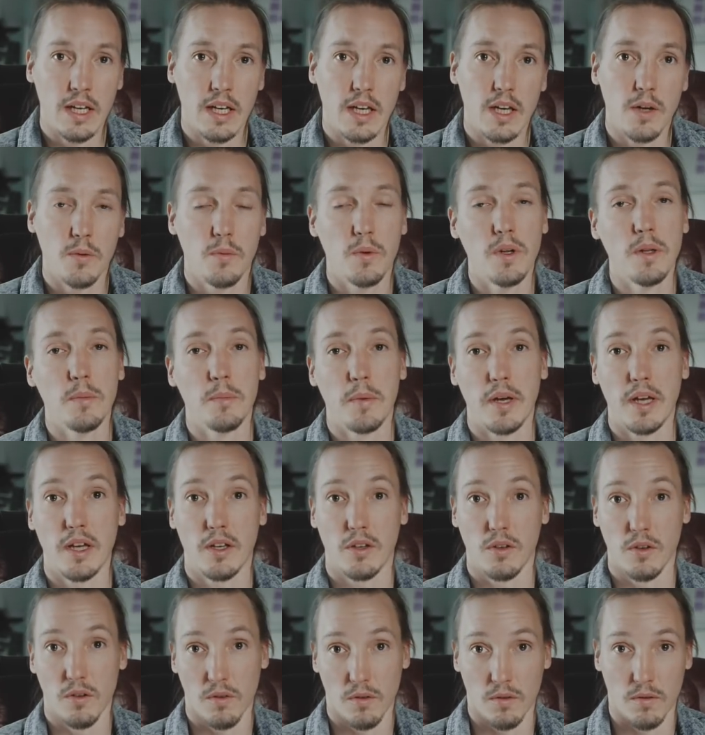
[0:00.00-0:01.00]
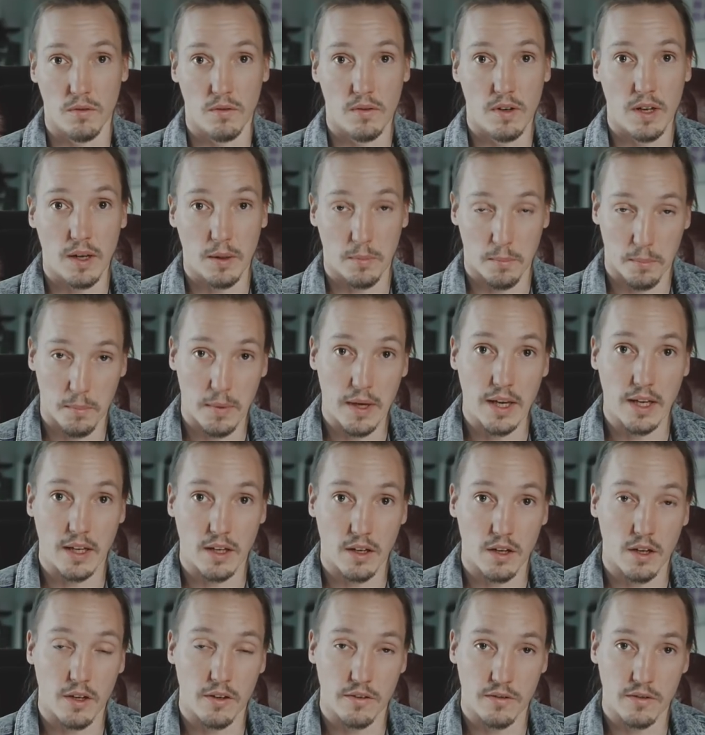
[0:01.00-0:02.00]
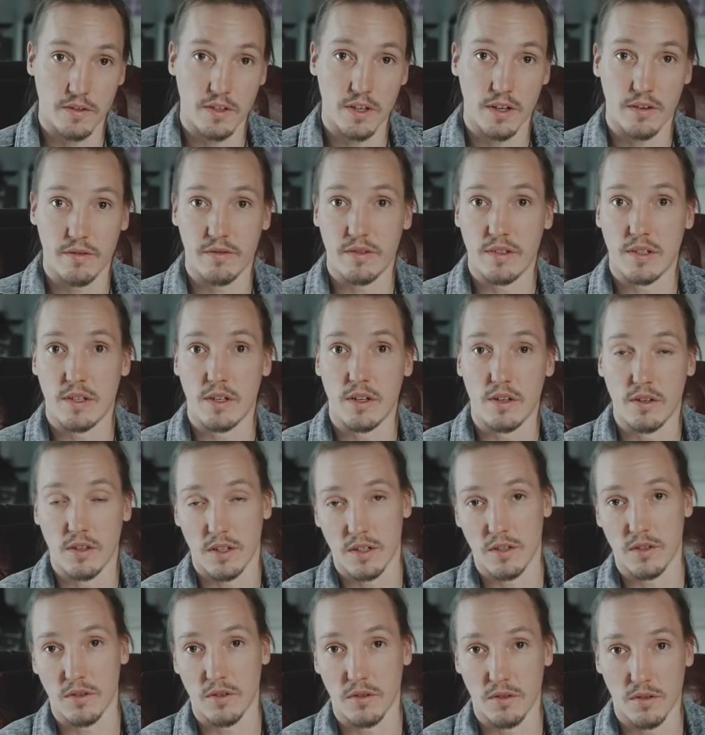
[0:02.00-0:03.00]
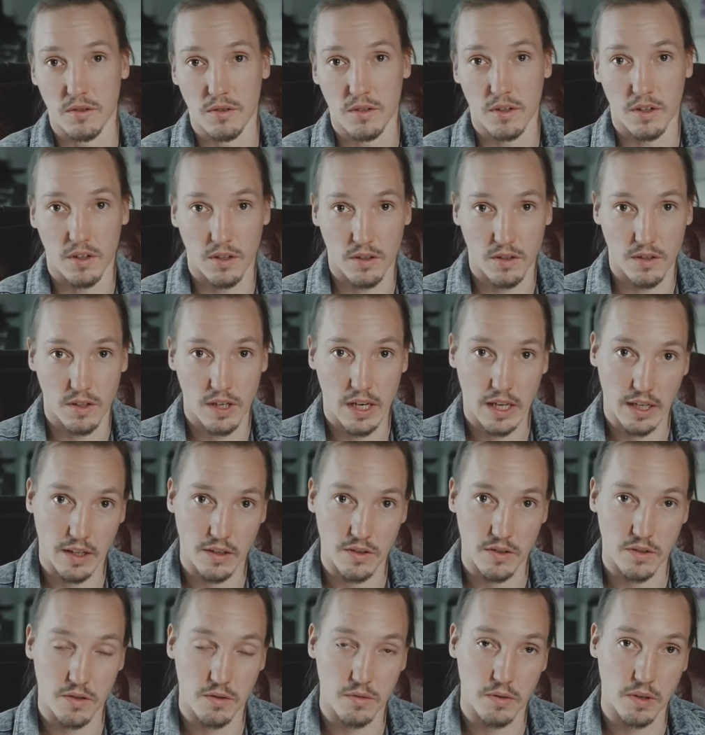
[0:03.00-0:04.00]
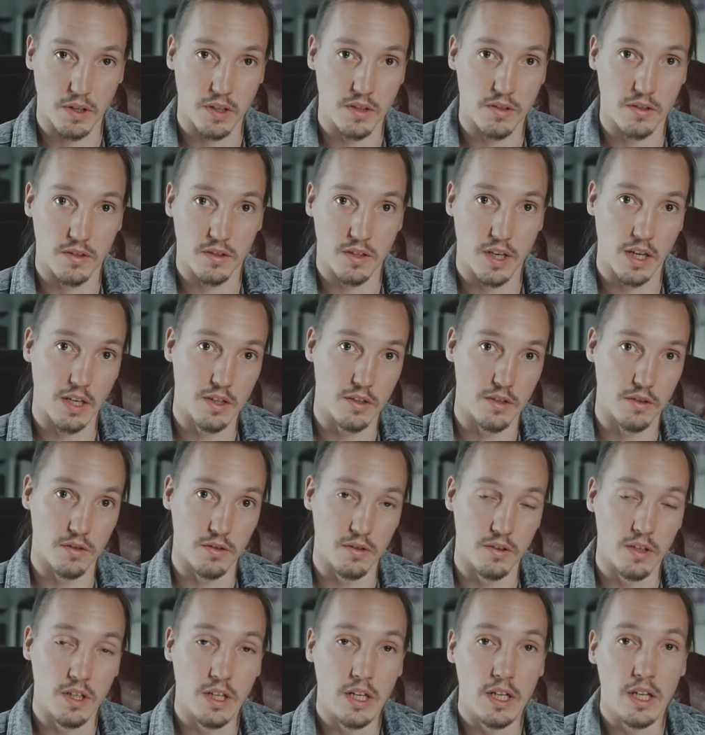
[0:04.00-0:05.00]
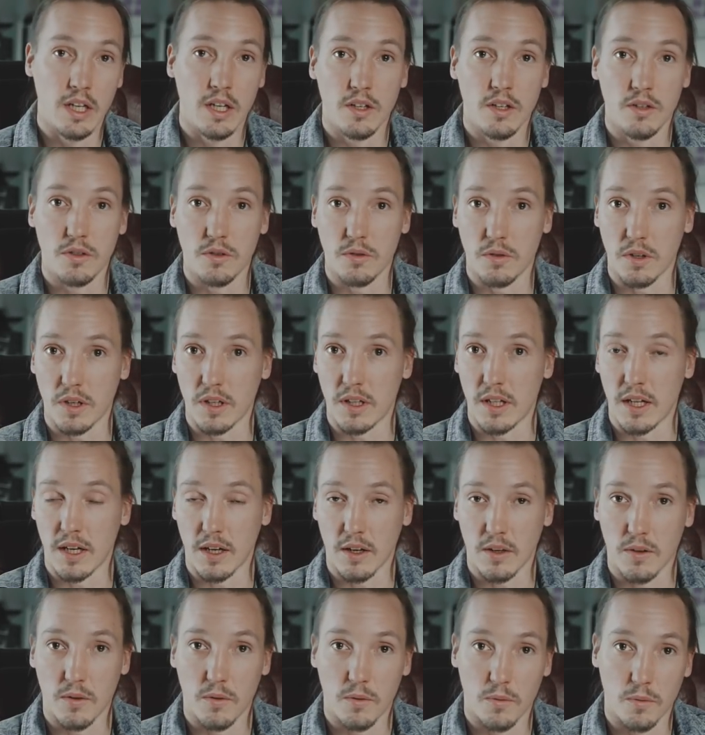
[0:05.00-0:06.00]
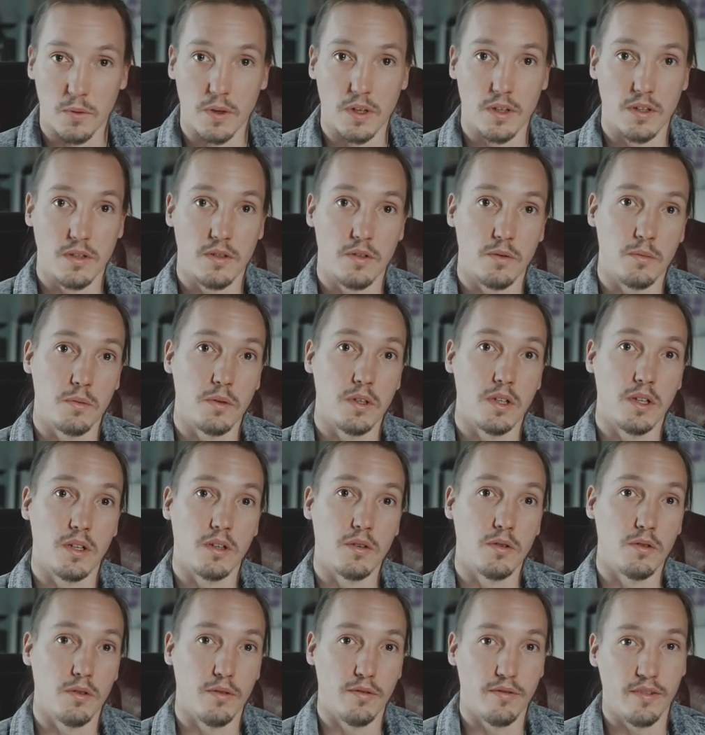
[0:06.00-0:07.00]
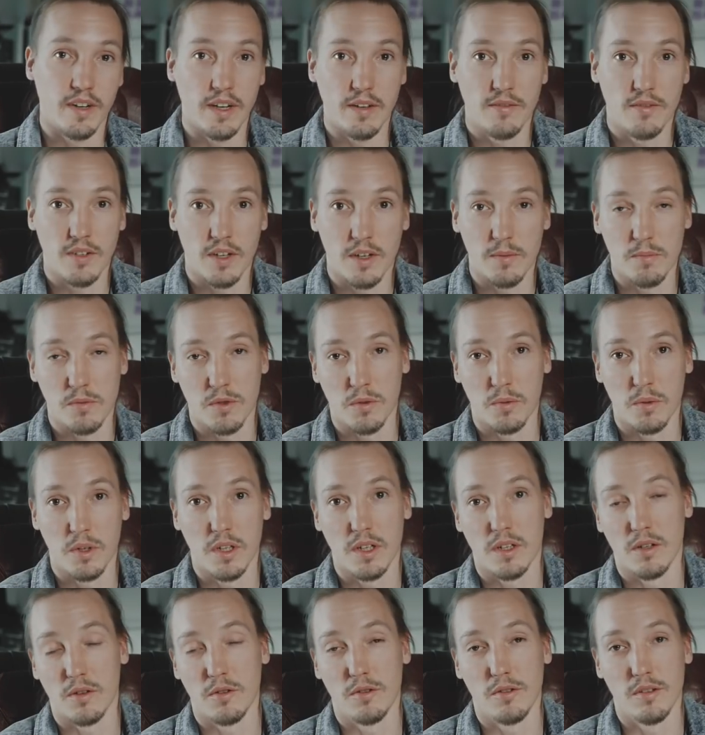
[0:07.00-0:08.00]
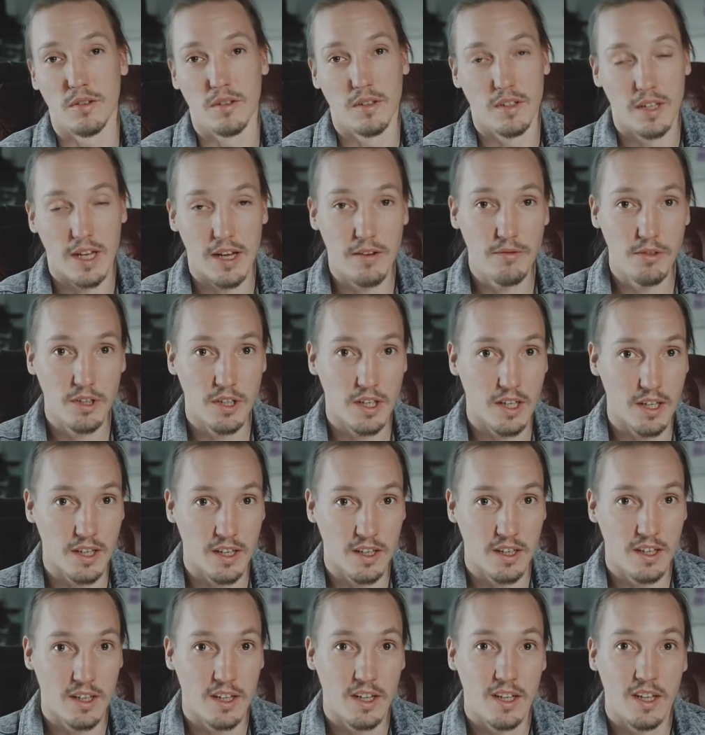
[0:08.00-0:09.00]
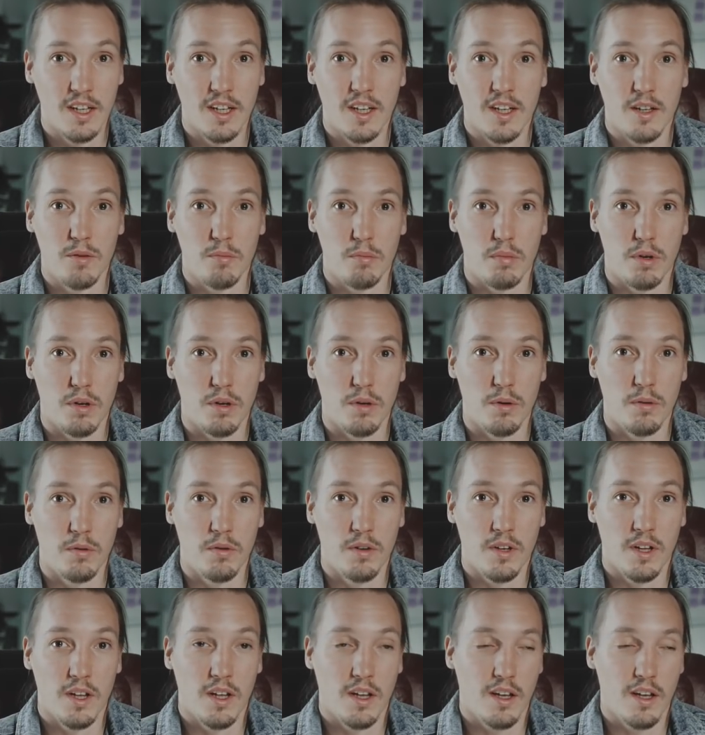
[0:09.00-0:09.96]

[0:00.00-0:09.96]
It will make you, like, make a lot of stuff as long as you're on a, like, a strict schedule, doing it like once a week or 5 times a week or every day, bro.